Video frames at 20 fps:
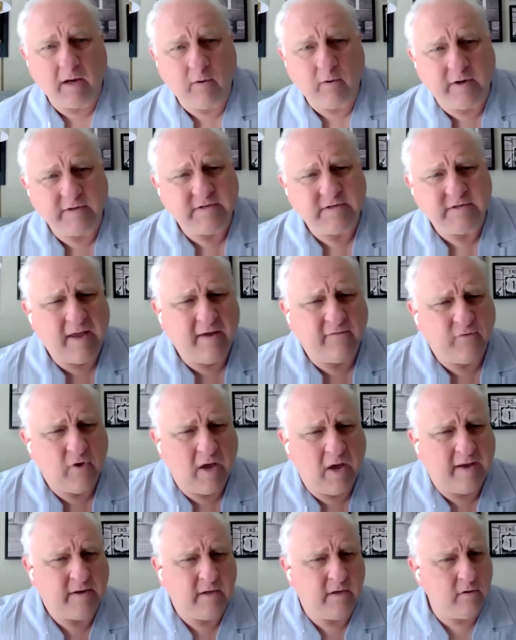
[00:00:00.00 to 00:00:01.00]
Great to have
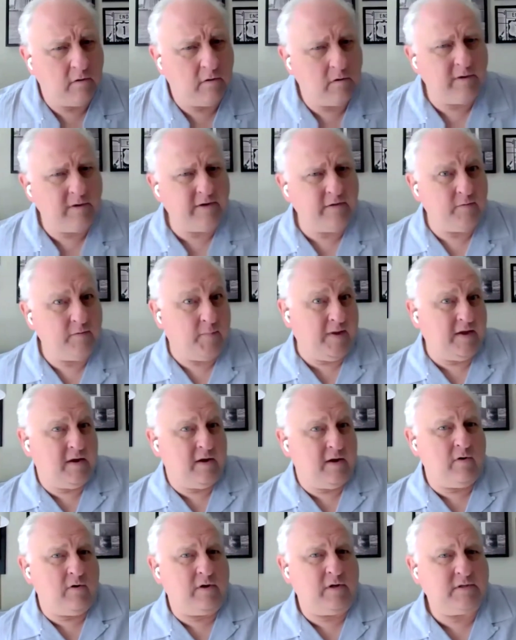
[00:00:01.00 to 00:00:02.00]
you. Heidi, you're in the
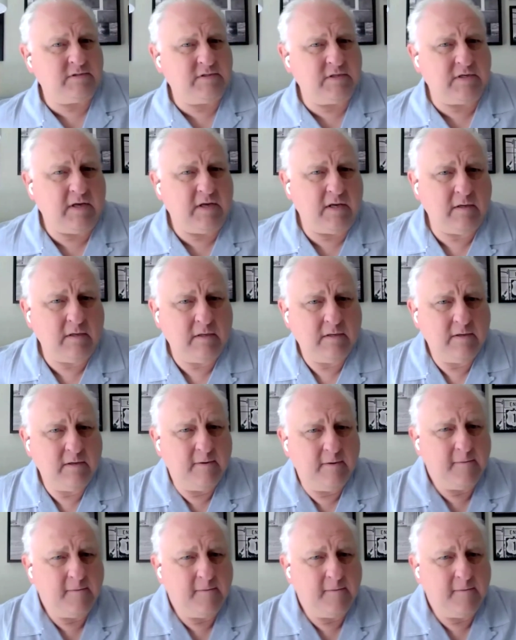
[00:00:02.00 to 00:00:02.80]
Bay Area today?